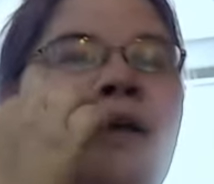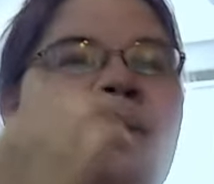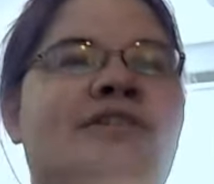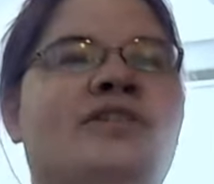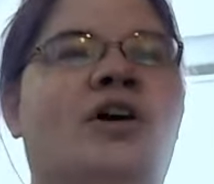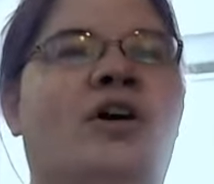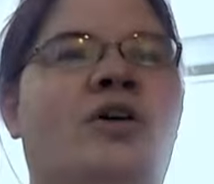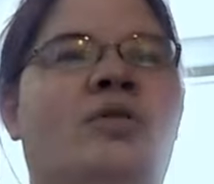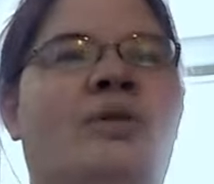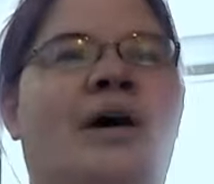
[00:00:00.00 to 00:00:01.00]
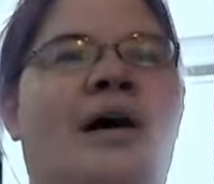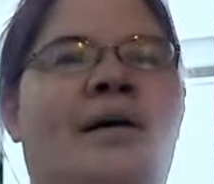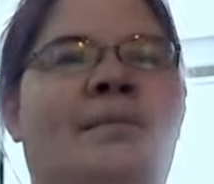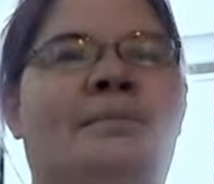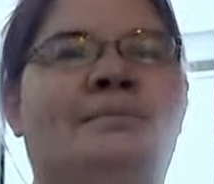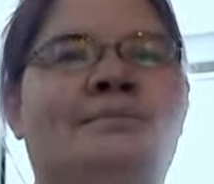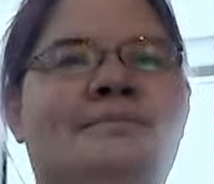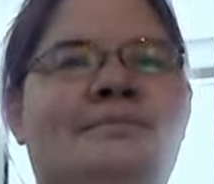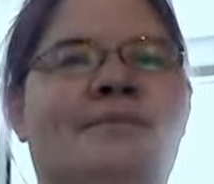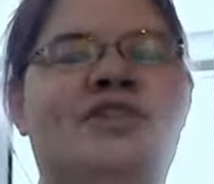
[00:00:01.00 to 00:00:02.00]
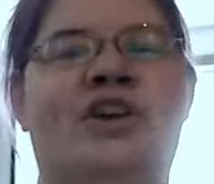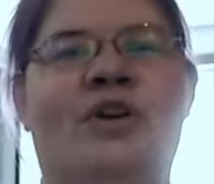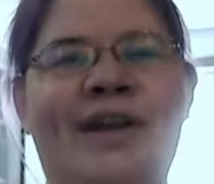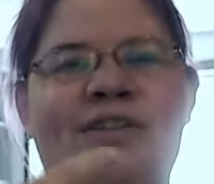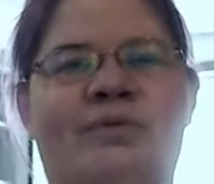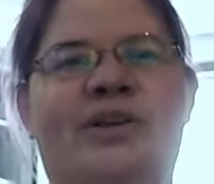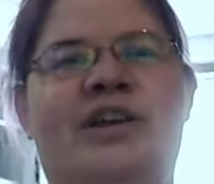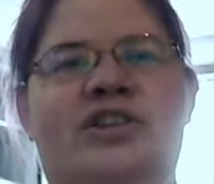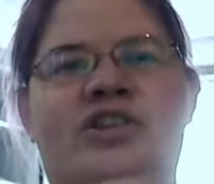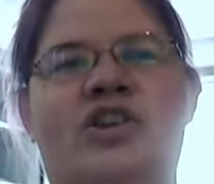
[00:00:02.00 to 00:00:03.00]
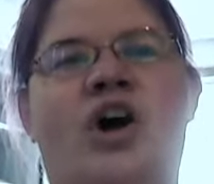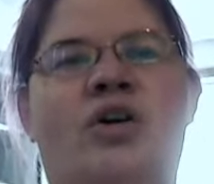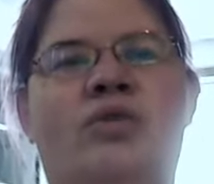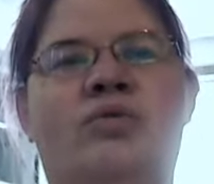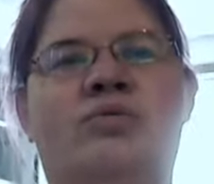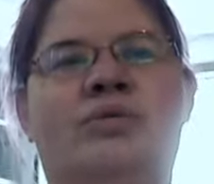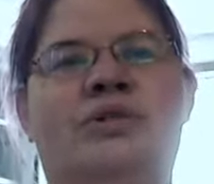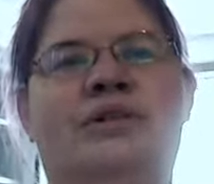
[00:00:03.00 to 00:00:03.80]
So um, so you don't get to really know